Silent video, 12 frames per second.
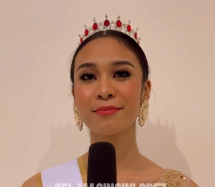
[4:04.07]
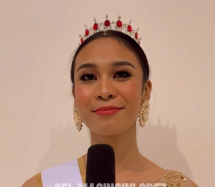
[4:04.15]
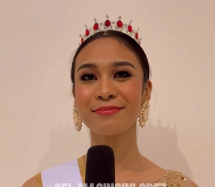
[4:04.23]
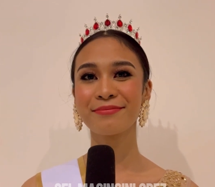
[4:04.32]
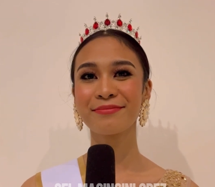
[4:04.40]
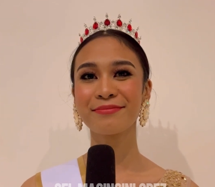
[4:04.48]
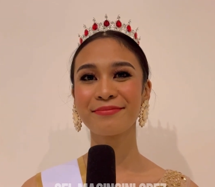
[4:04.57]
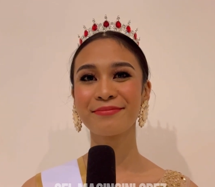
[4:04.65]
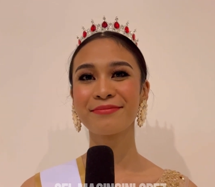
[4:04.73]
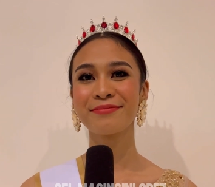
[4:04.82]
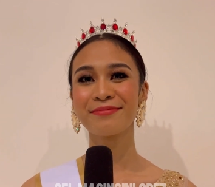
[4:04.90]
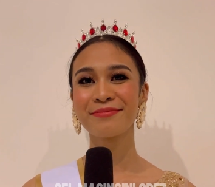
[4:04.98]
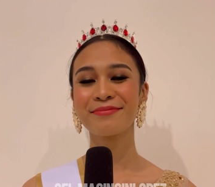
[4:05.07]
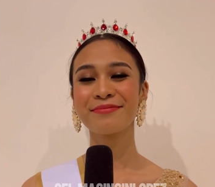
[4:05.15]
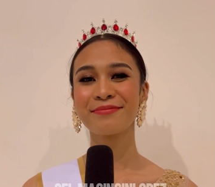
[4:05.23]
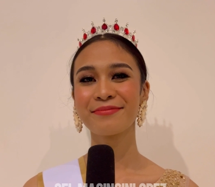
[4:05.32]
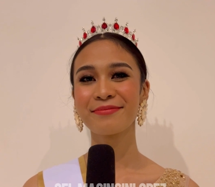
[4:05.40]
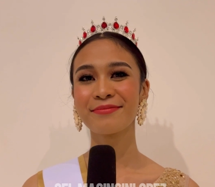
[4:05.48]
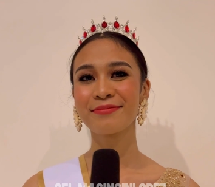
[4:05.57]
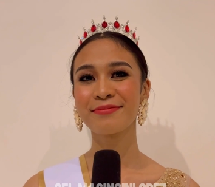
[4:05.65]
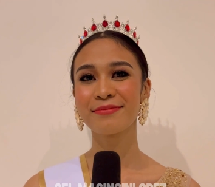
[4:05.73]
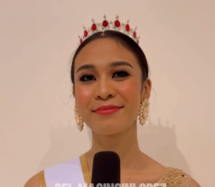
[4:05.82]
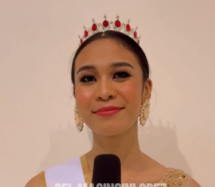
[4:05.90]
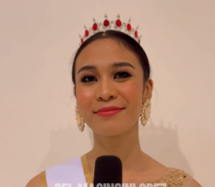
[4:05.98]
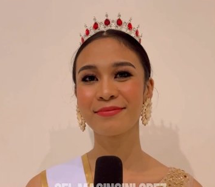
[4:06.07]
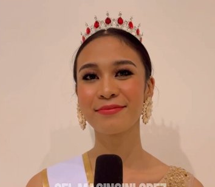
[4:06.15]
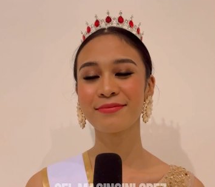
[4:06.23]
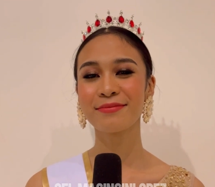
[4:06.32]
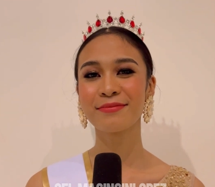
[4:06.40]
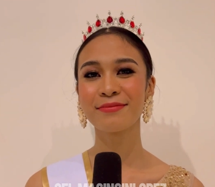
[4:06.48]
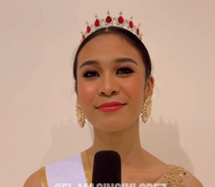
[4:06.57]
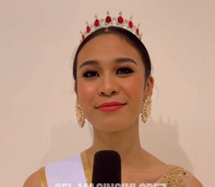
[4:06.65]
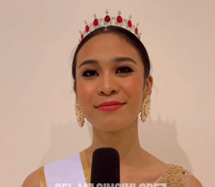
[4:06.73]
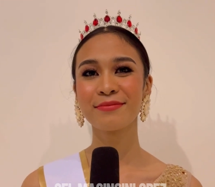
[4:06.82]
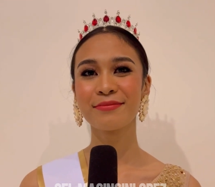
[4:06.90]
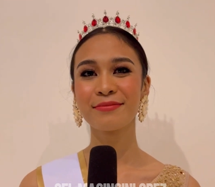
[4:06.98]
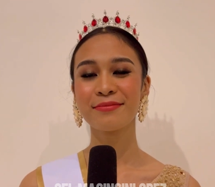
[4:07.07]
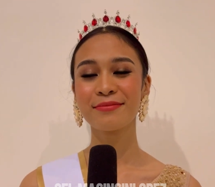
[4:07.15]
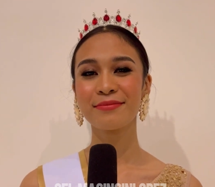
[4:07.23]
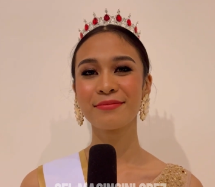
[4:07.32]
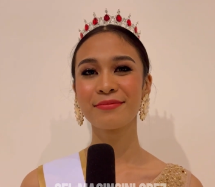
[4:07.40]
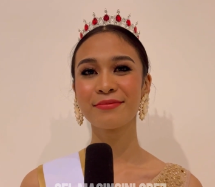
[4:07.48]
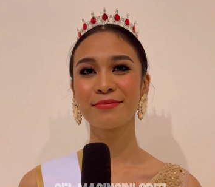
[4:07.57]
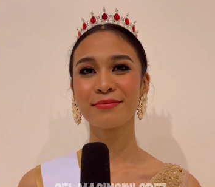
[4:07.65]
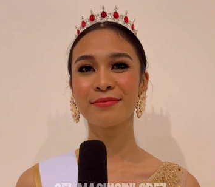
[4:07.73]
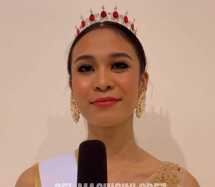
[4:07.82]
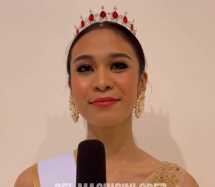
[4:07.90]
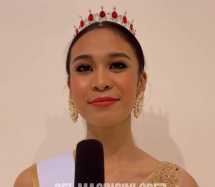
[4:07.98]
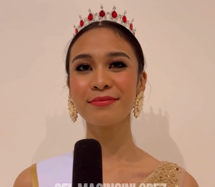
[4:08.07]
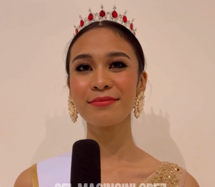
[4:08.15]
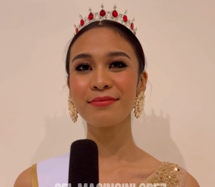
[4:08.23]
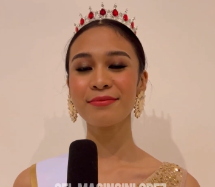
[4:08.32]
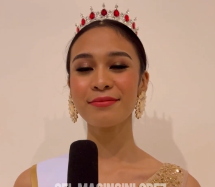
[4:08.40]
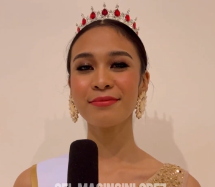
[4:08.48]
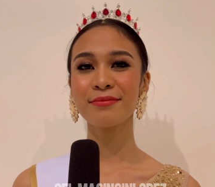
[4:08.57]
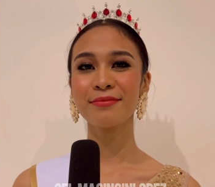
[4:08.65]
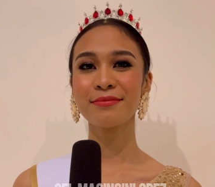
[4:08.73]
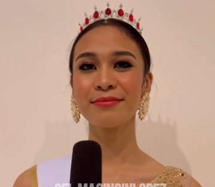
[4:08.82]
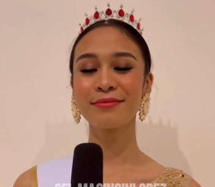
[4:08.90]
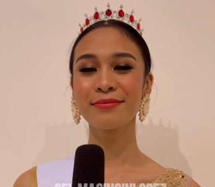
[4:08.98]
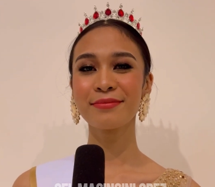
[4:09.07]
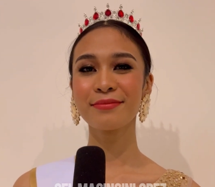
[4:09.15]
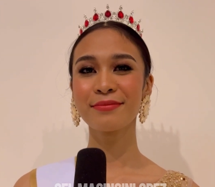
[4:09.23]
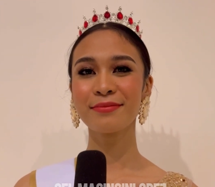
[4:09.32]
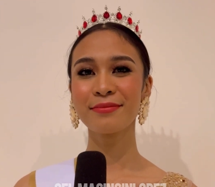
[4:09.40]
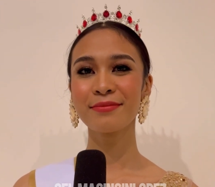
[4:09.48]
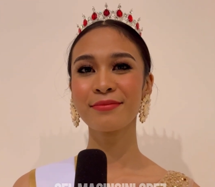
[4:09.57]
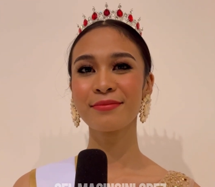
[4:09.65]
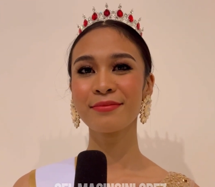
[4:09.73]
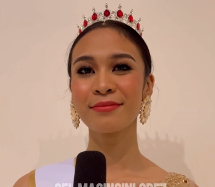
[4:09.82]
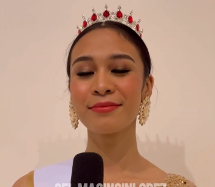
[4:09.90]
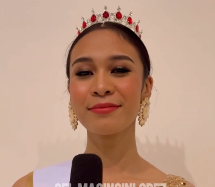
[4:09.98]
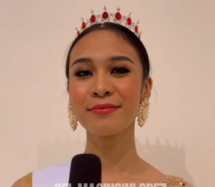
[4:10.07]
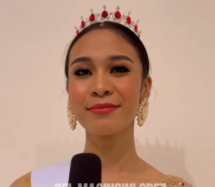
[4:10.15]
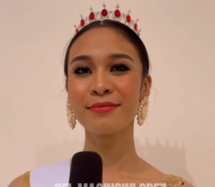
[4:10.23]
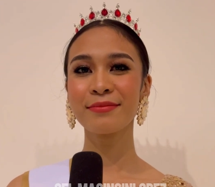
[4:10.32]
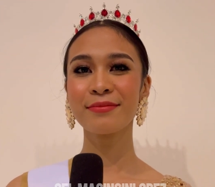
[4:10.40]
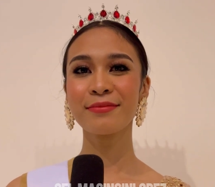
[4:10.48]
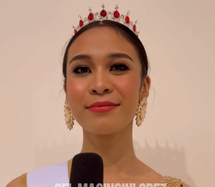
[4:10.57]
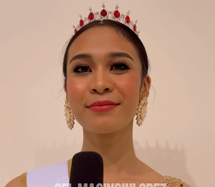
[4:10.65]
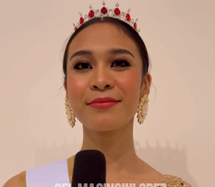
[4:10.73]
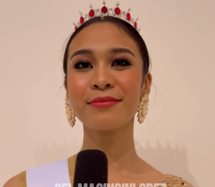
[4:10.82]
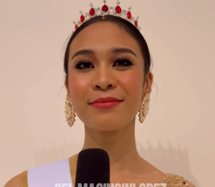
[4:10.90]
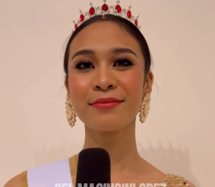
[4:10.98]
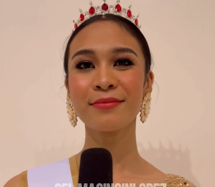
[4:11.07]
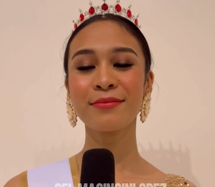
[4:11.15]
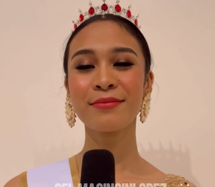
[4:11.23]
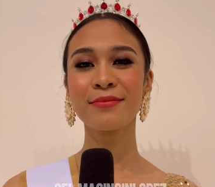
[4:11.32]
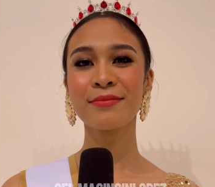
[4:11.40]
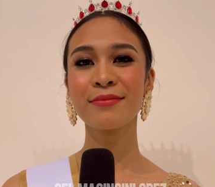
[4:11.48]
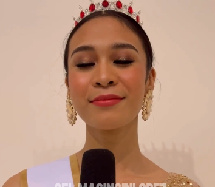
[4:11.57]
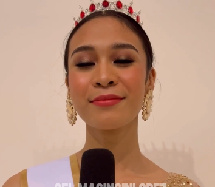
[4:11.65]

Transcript: (no one is talking)